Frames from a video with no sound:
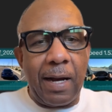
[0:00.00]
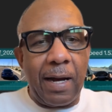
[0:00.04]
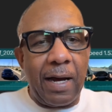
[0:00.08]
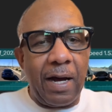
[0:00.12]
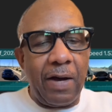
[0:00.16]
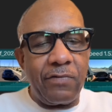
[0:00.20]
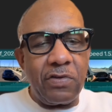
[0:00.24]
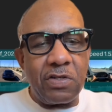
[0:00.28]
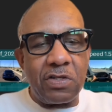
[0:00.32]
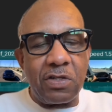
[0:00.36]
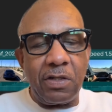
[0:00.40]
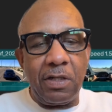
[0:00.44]

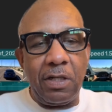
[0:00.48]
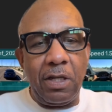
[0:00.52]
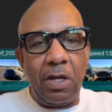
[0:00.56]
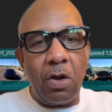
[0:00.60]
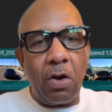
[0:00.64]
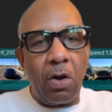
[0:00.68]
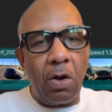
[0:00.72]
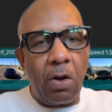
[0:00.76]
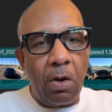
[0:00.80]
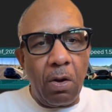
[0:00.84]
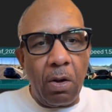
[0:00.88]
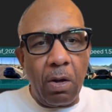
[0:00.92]
obviously
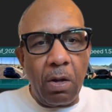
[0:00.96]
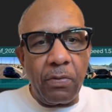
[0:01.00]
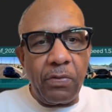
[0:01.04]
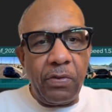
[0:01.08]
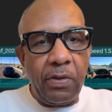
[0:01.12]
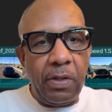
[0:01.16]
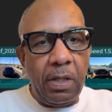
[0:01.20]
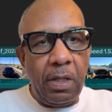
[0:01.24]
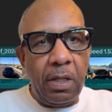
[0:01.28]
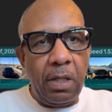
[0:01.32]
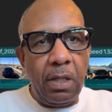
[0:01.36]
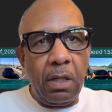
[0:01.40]
all
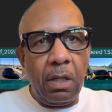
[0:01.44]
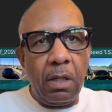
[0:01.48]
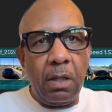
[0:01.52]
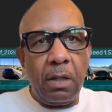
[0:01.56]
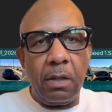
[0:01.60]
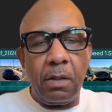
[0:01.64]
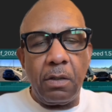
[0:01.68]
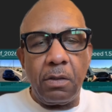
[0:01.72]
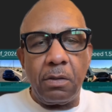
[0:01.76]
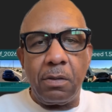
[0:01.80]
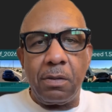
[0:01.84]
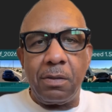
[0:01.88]
the
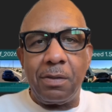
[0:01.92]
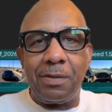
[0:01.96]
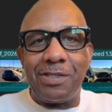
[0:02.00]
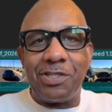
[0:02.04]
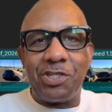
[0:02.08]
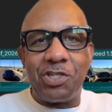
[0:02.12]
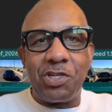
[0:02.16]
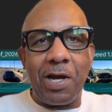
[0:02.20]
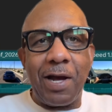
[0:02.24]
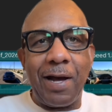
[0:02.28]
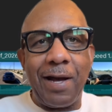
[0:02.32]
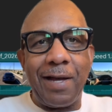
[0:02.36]

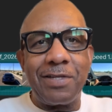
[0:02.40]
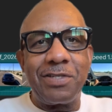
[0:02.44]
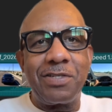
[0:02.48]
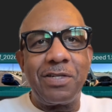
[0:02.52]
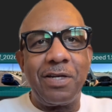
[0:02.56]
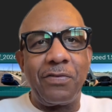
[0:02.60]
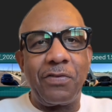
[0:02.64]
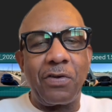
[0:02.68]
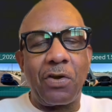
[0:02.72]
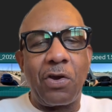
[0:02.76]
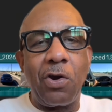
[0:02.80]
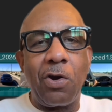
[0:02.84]
shots
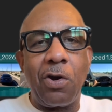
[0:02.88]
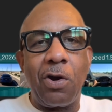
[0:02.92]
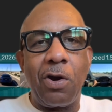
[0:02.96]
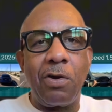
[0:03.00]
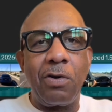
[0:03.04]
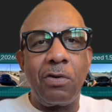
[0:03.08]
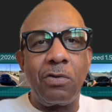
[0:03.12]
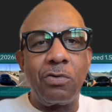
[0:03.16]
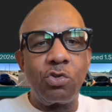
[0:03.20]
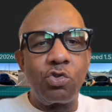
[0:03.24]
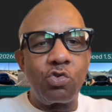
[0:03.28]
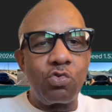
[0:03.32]
of the car